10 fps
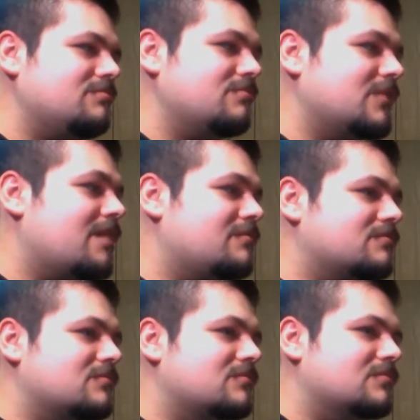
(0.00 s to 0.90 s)
Yeah.
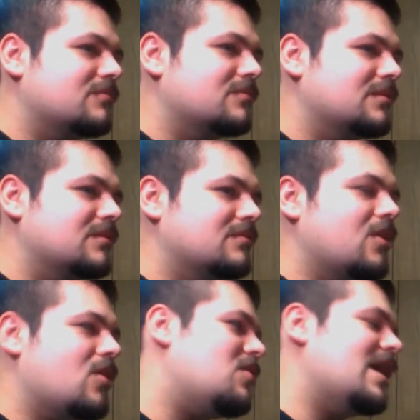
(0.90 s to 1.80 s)

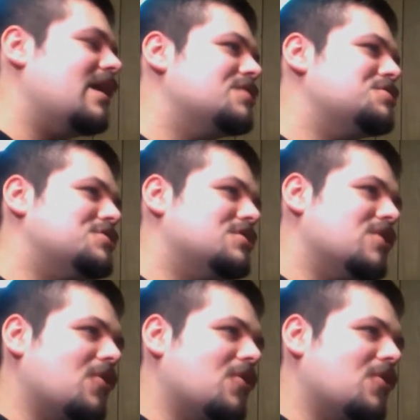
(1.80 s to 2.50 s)
Oh, I actually should go